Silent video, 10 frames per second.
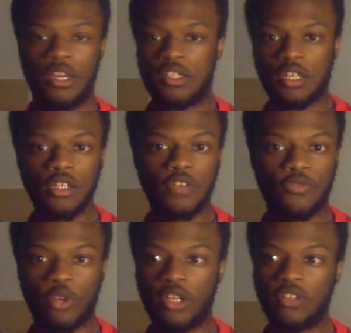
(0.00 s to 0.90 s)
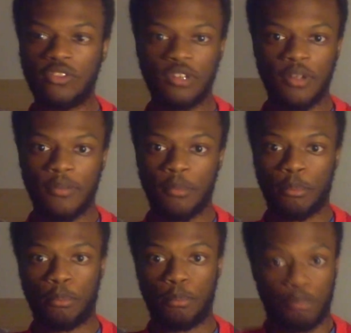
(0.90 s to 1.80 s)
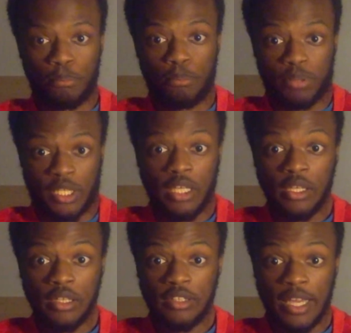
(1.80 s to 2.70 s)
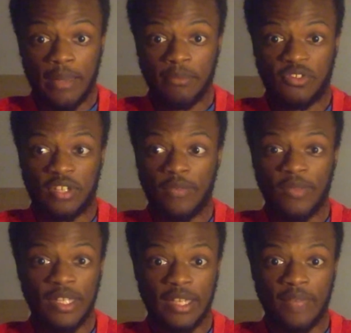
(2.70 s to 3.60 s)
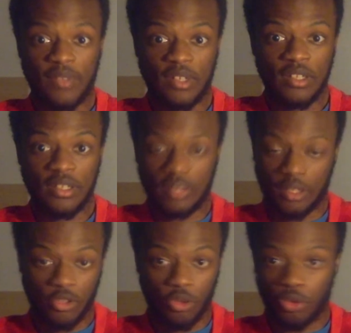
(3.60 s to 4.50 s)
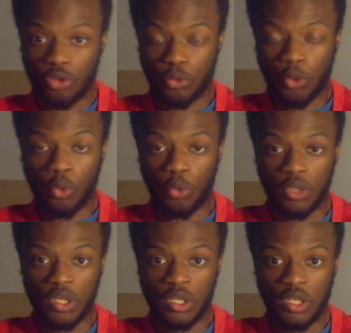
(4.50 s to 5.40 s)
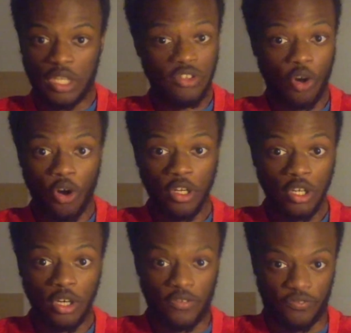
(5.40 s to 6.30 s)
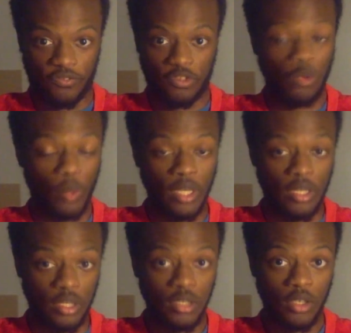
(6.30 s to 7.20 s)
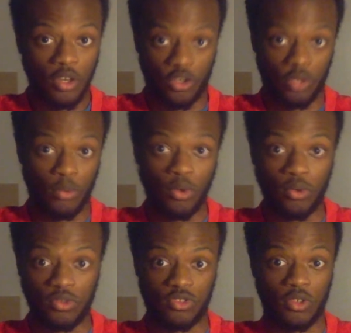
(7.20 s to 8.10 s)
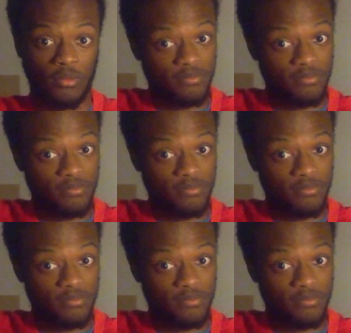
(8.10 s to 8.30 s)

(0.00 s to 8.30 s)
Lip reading: tell your friends, playing games 10v11, let alone on the road, is hard enough to win on the road. So